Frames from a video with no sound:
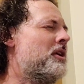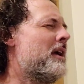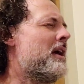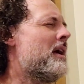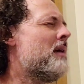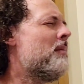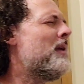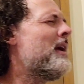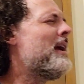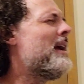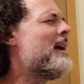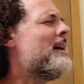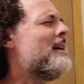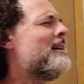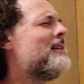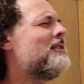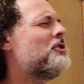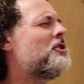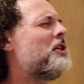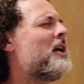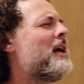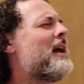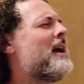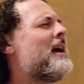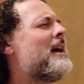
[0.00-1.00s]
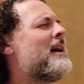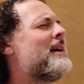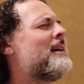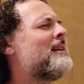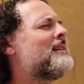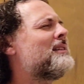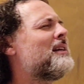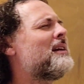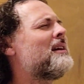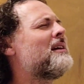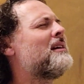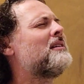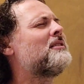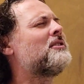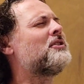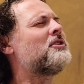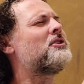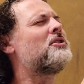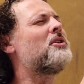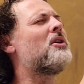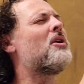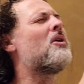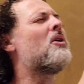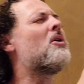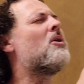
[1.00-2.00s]
Jimmy and
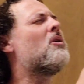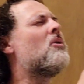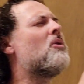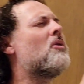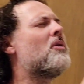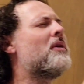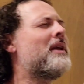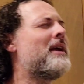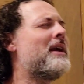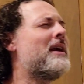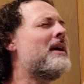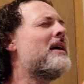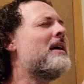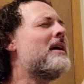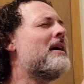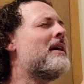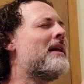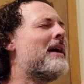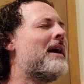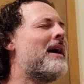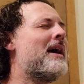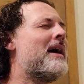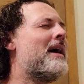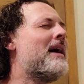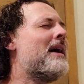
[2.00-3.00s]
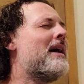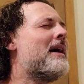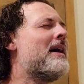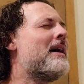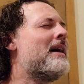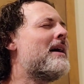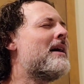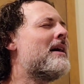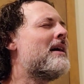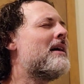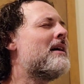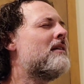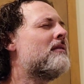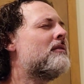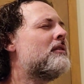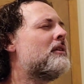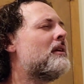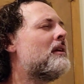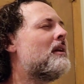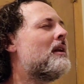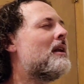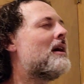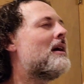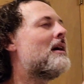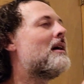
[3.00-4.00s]
Jesus sure did have
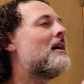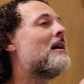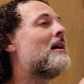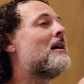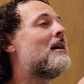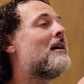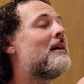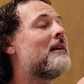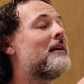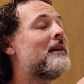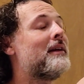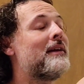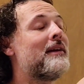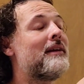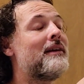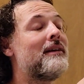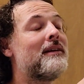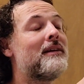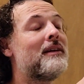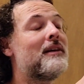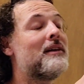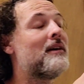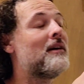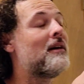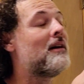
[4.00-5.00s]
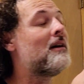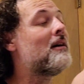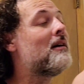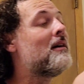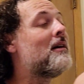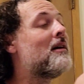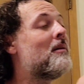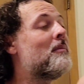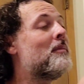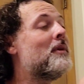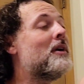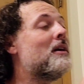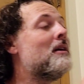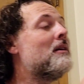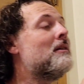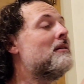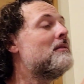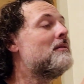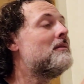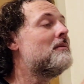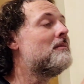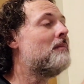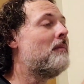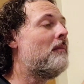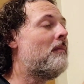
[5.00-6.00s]
a lot in
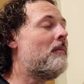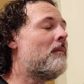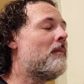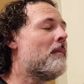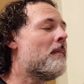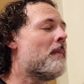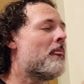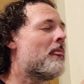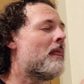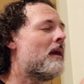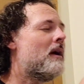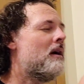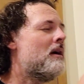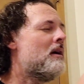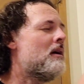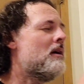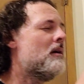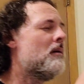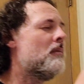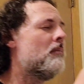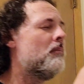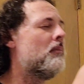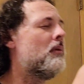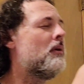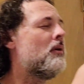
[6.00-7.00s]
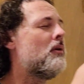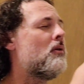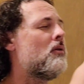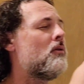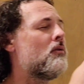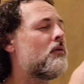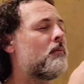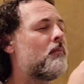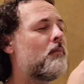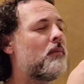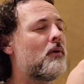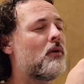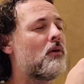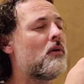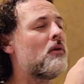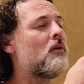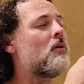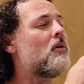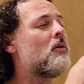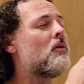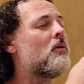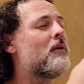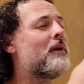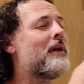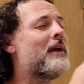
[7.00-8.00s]
common. Both
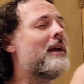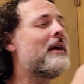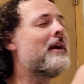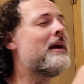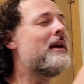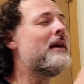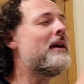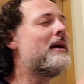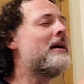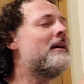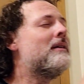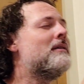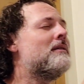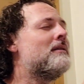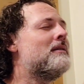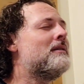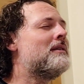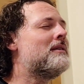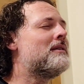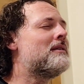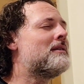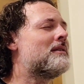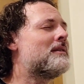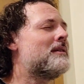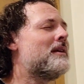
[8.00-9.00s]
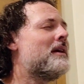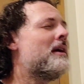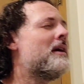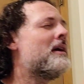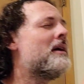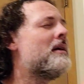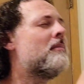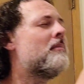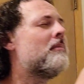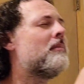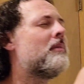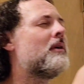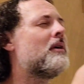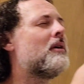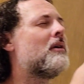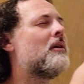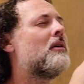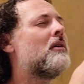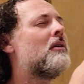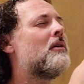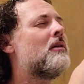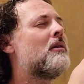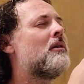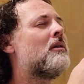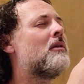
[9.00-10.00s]
born in
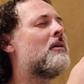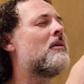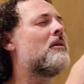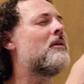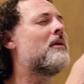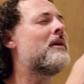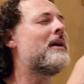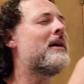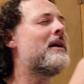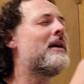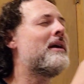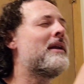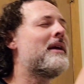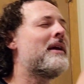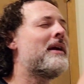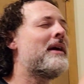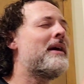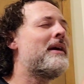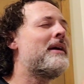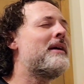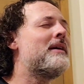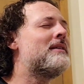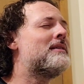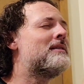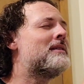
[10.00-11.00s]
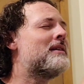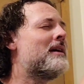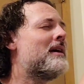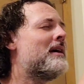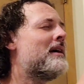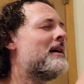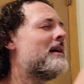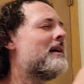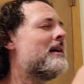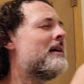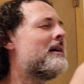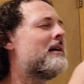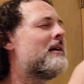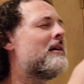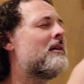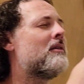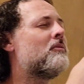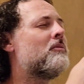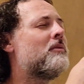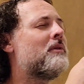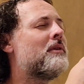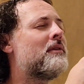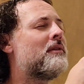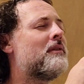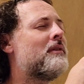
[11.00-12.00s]
December in a
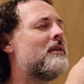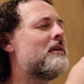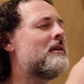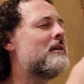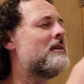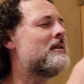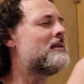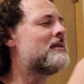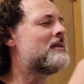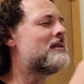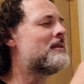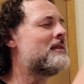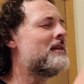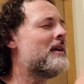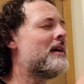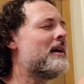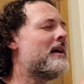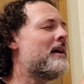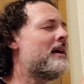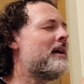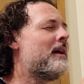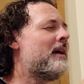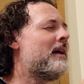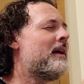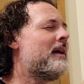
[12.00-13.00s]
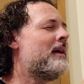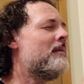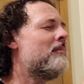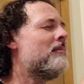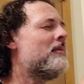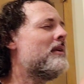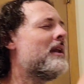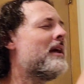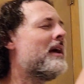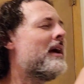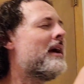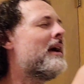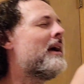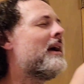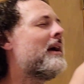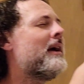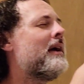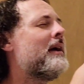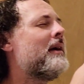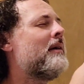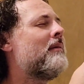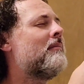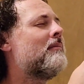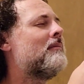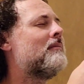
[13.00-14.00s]
town with the same
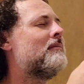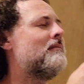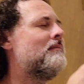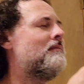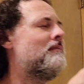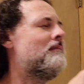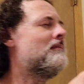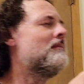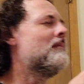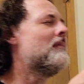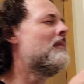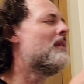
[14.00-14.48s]
name.